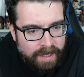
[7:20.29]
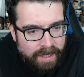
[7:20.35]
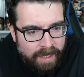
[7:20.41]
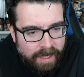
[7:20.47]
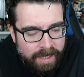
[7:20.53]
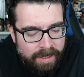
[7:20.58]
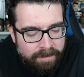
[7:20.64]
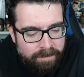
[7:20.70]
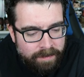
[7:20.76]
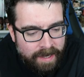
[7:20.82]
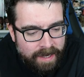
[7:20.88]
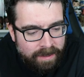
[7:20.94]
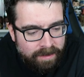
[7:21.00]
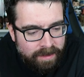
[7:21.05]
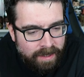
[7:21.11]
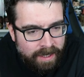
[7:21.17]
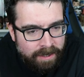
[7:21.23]

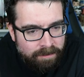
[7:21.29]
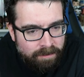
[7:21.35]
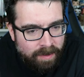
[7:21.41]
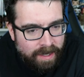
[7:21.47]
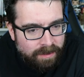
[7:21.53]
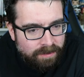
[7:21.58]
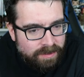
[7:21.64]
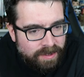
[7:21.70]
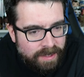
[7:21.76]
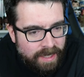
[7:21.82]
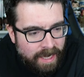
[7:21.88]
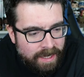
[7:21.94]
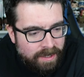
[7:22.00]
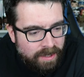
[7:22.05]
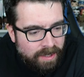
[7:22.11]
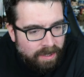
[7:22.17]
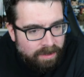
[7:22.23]
Liam Wells,
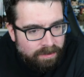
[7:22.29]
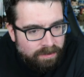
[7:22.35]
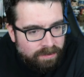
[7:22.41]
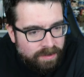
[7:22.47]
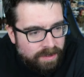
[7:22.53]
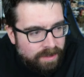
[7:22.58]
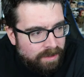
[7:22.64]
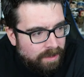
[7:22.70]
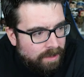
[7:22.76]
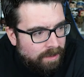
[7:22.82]
10 goals